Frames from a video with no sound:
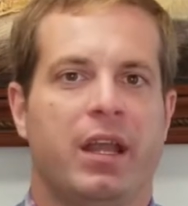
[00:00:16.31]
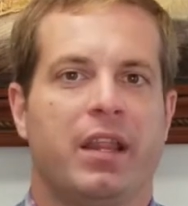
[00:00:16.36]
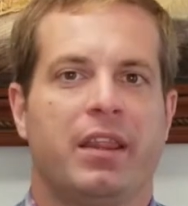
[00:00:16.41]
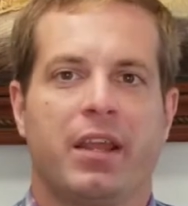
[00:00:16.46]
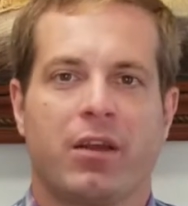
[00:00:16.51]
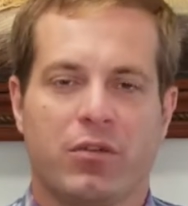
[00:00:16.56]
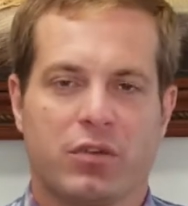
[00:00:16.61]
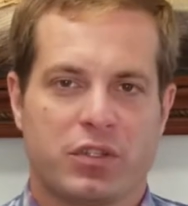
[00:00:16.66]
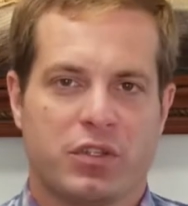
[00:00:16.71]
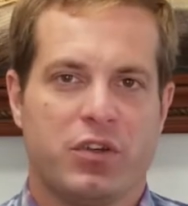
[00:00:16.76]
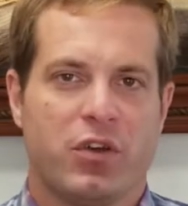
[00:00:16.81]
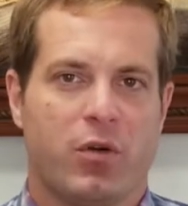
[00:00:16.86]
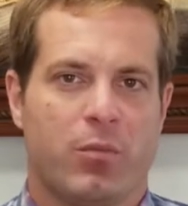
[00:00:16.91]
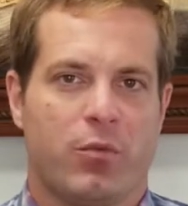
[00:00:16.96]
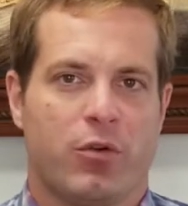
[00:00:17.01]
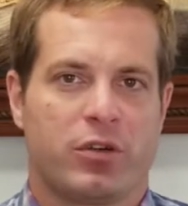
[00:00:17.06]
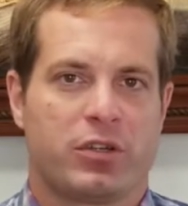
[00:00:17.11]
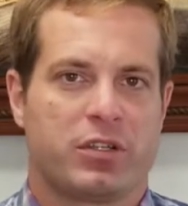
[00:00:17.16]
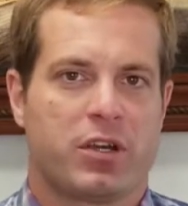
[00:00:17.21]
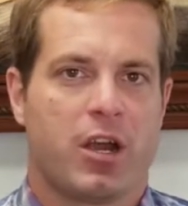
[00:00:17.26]
There was no
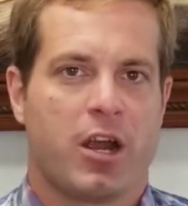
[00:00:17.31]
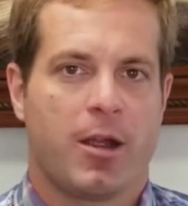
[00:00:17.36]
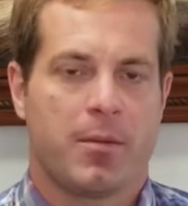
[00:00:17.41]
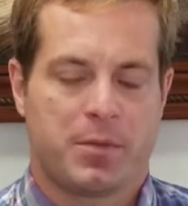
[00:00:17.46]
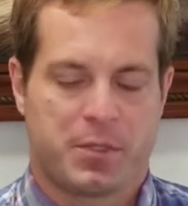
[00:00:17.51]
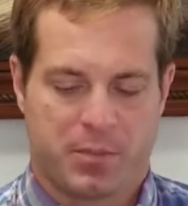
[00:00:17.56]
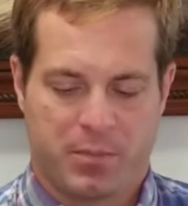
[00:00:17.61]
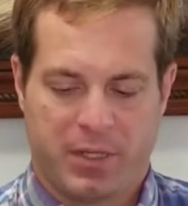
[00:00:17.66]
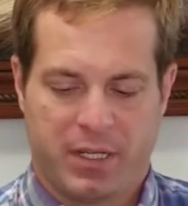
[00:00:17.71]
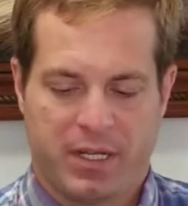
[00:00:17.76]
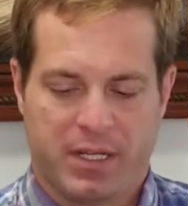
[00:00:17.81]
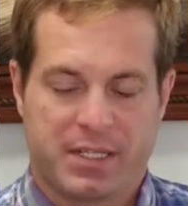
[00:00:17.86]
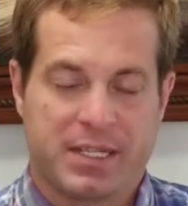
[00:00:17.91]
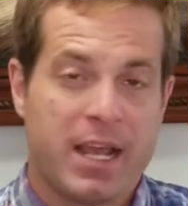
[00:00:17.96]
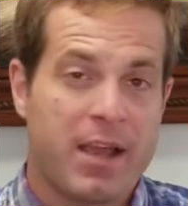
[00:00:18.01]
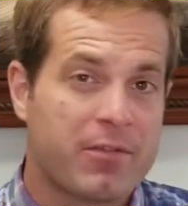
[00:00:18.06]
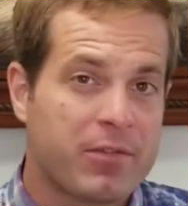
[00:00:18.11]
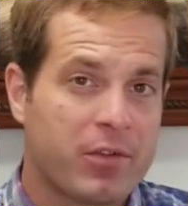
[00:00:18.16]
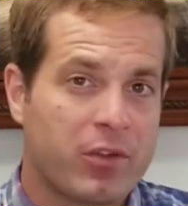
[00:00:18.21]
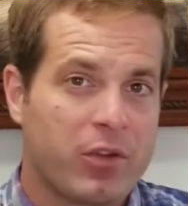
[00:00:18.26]
more tarps because
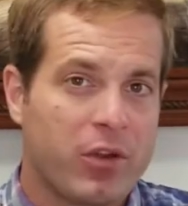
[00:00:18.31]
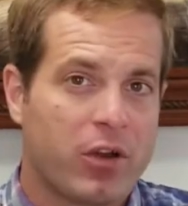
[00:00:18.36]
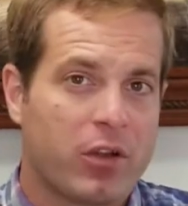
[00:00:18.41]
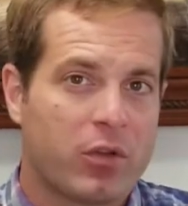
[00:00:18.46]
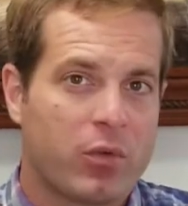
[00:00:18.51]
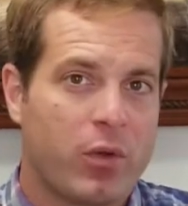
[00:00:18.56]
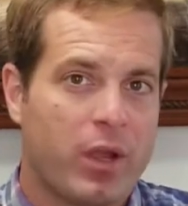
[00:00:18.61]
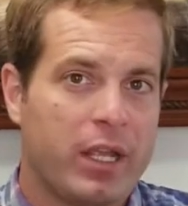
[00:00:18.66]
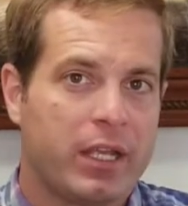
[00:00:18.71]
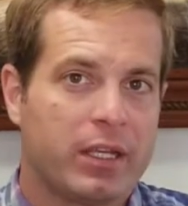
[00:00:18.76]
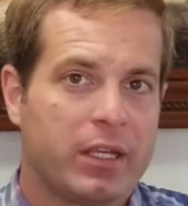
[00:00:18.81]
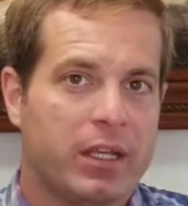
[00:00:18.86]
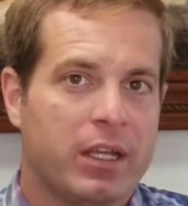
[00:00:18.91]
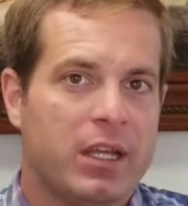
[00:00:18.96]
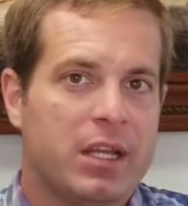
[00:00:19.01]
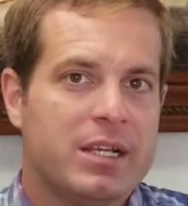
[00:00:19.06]
after the earthquake,